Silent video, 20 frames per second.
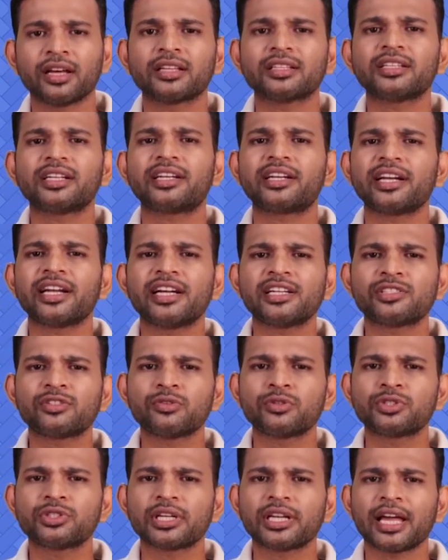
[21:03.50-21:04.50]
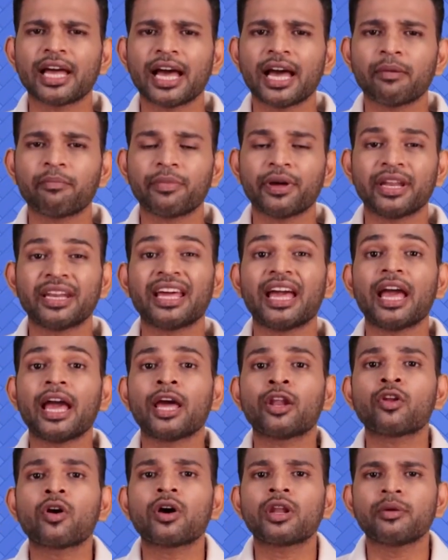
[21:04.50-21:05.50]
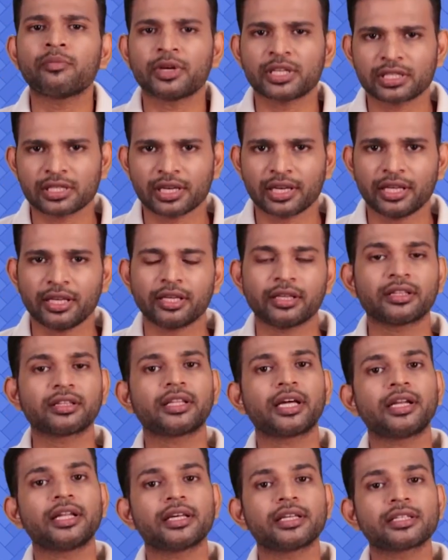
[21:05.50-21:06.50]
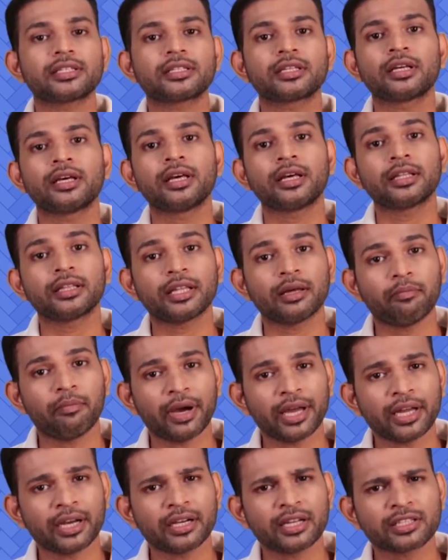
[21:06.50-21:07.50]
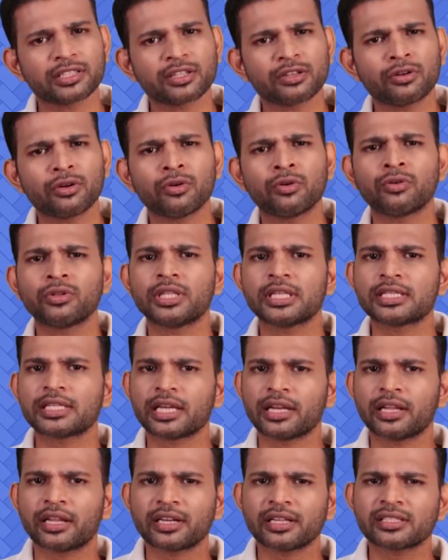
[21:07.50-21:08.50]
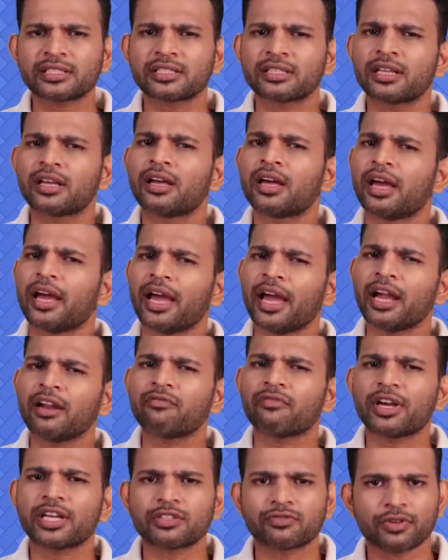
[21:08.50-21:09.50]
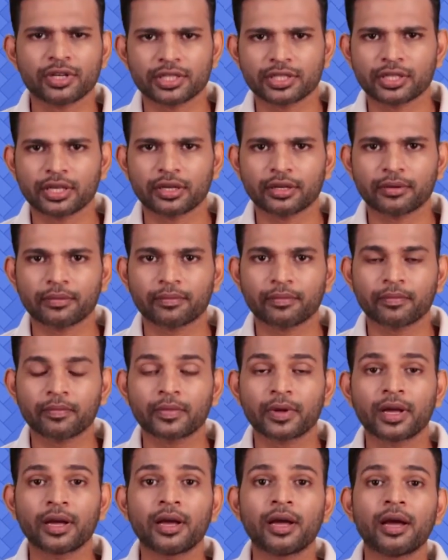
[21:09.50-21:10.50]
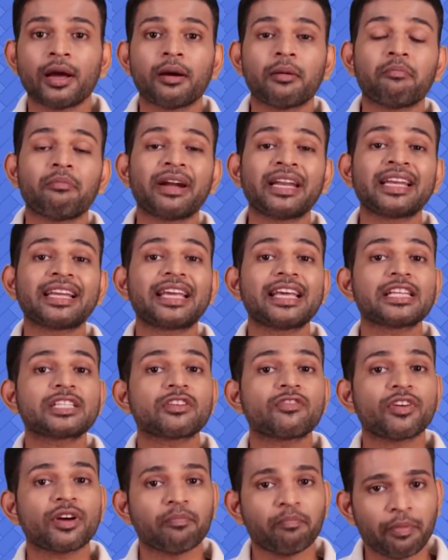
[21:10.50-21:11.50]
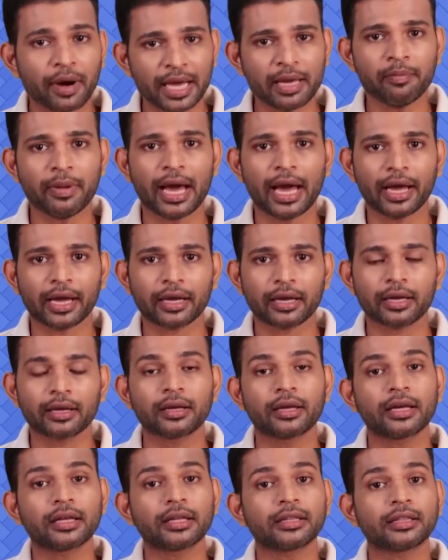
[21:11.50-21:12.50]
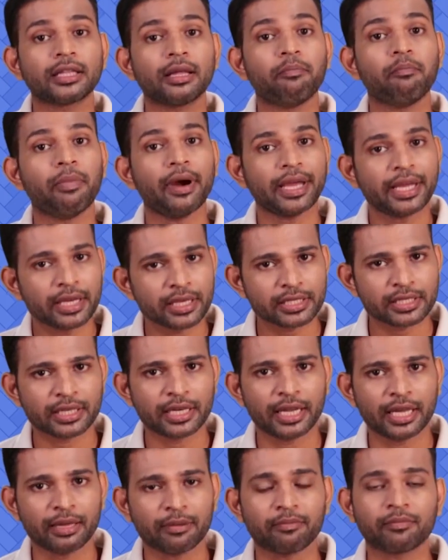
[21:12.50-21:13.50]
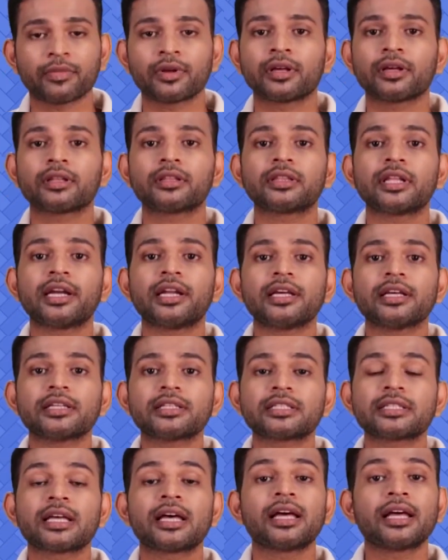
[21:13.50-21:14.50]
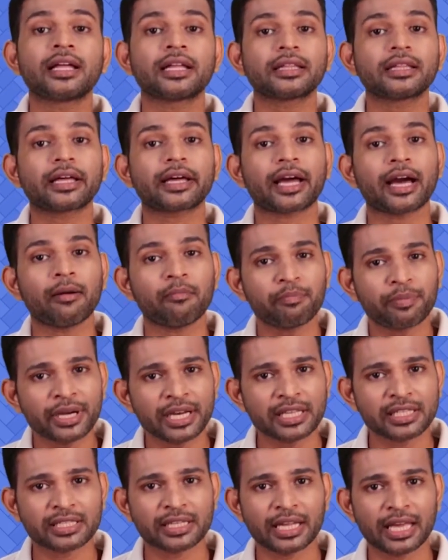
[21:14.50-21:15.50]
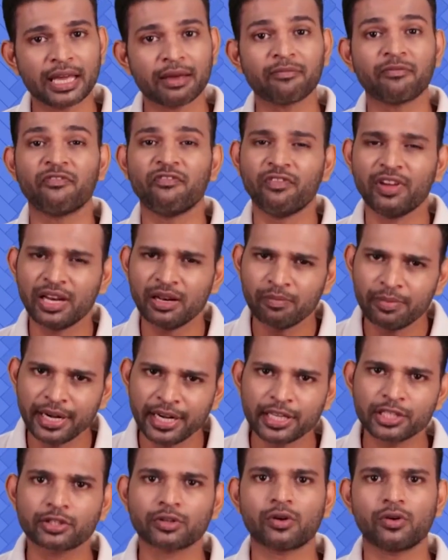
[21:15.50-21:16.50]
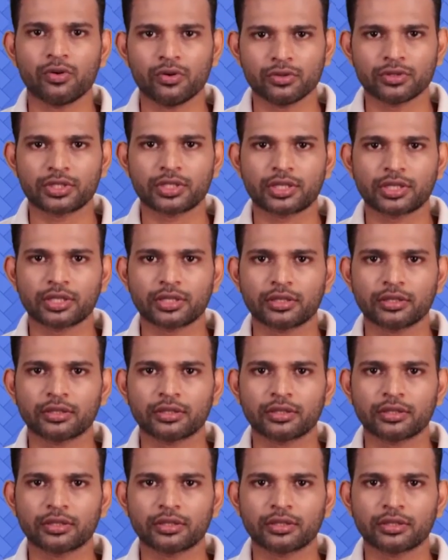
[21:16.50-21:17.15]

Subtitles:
The trades usually happen anonymously, that is, the buyer doesn't know who the seller is and vice versa. But in case of a buyback, the buyer's name, that is, the company's name will be disclosed.